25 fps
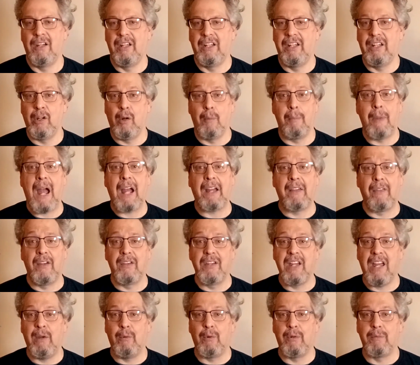you know, back in the
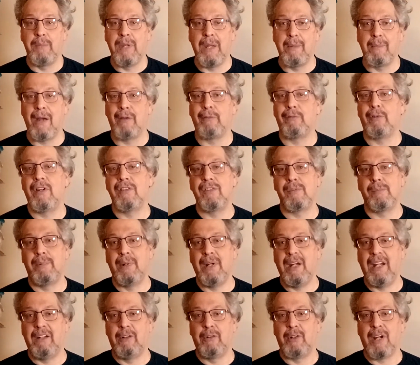day when me and my friends
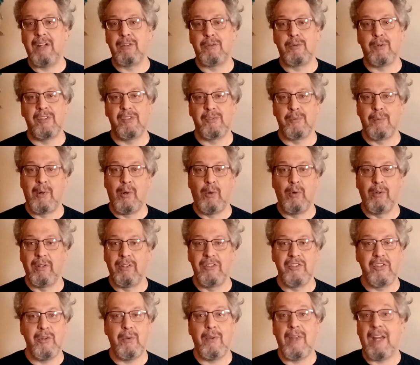played Gran Turismo 1
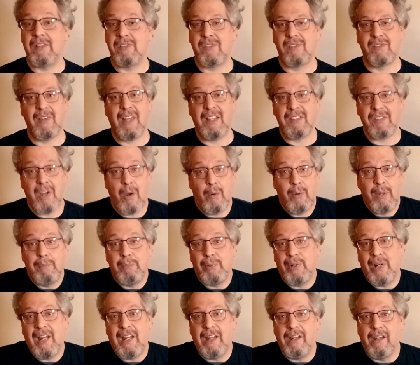and 2, that's how we
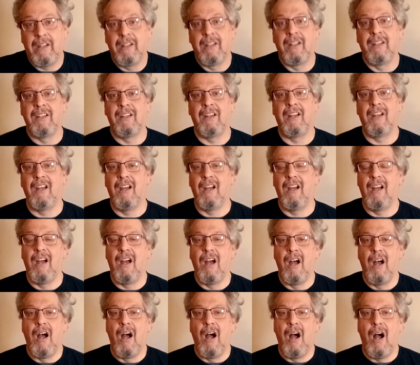played.
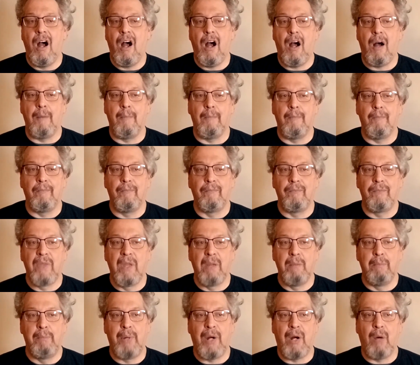
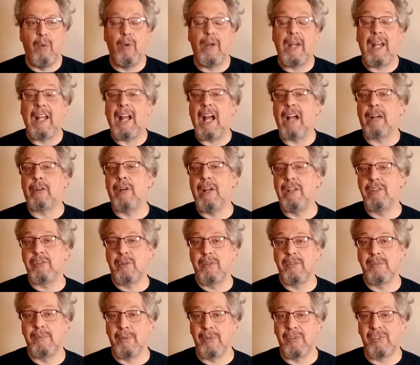But when I got Gran
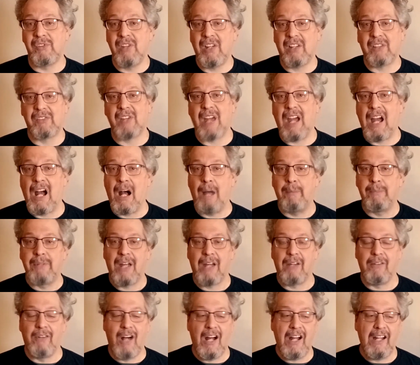Turismo 6, I hopped
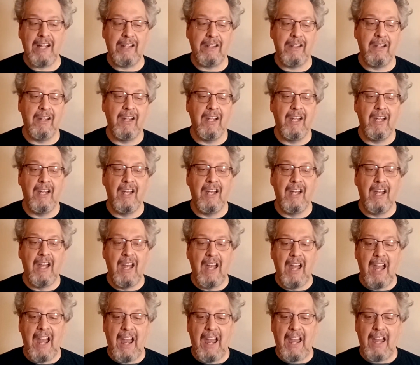online,
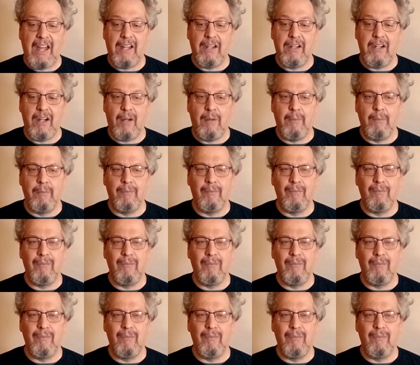and